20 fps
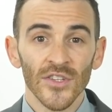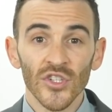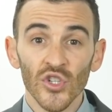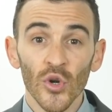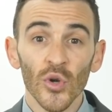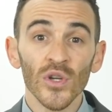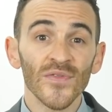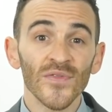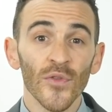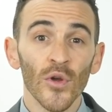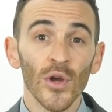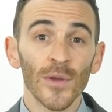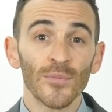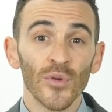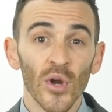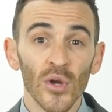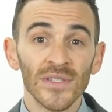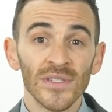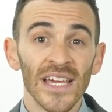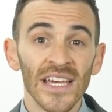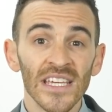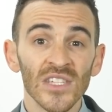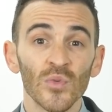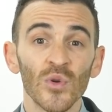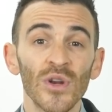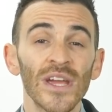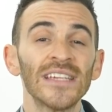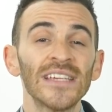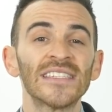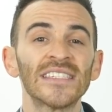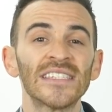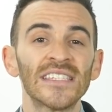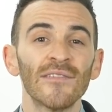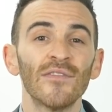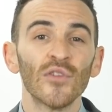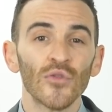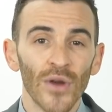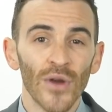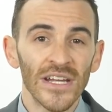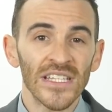The George Floyd protests were a
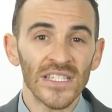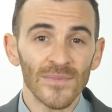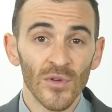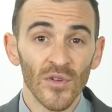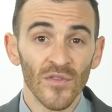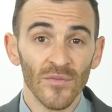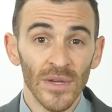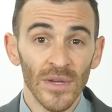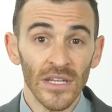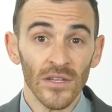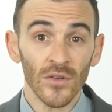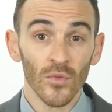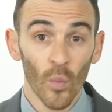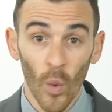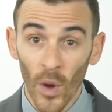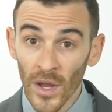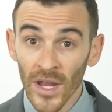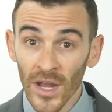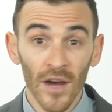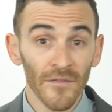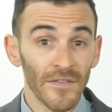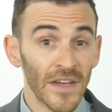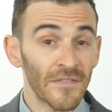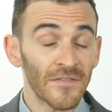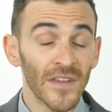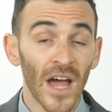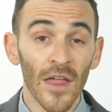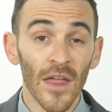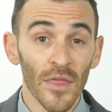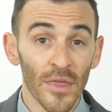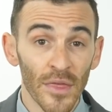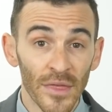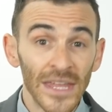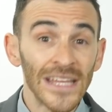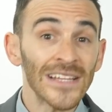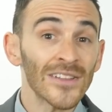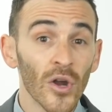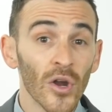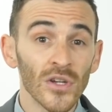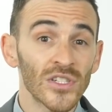civil rights movement, one of, if not
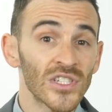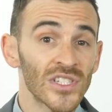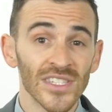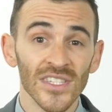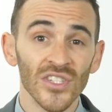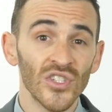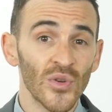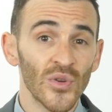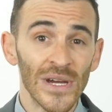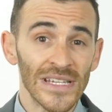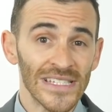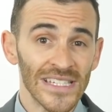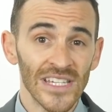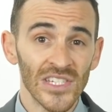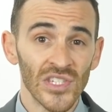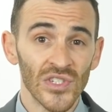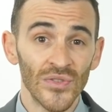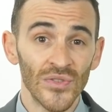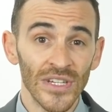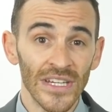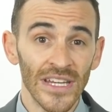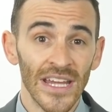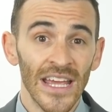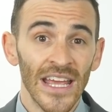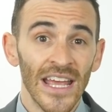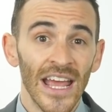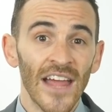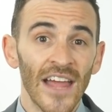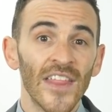the largest in US history,